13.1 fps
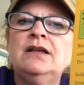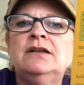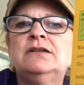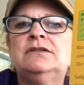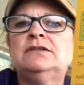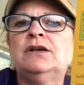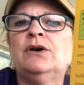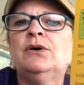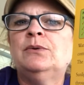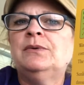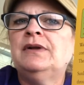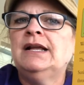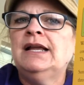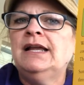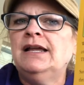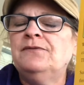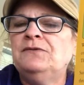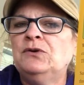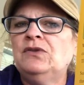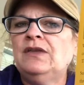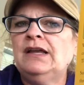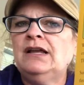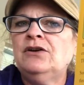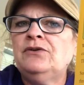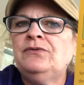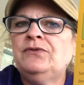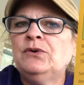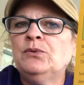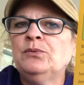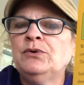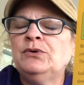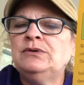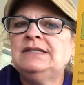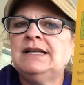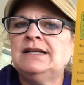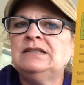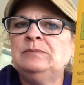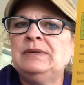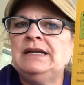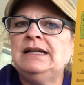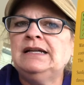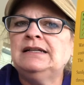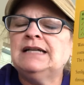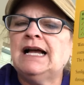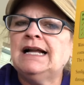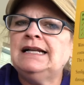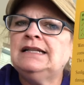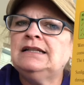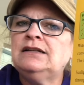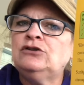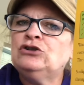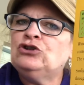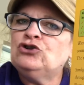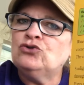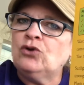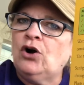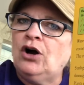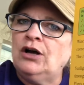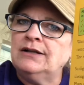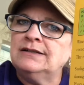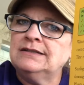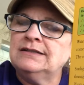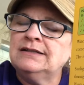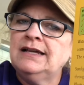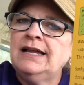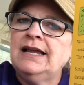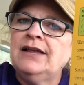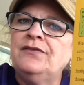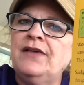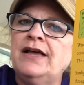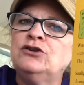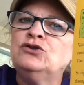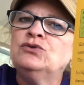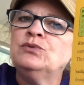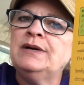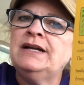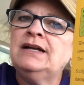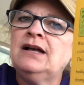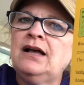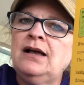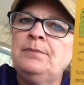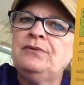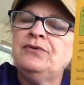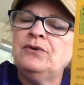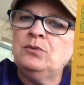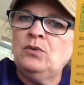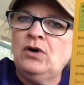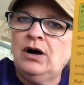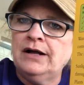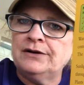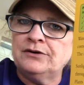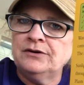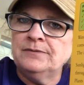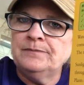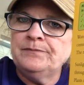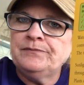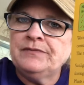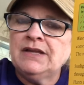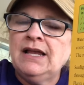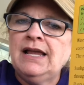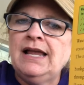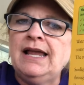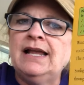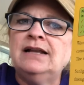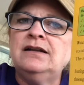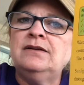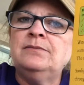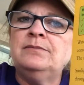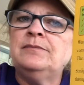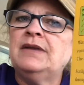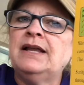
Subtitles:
So if you think of the roots as being tiny little straws that drink up the water, and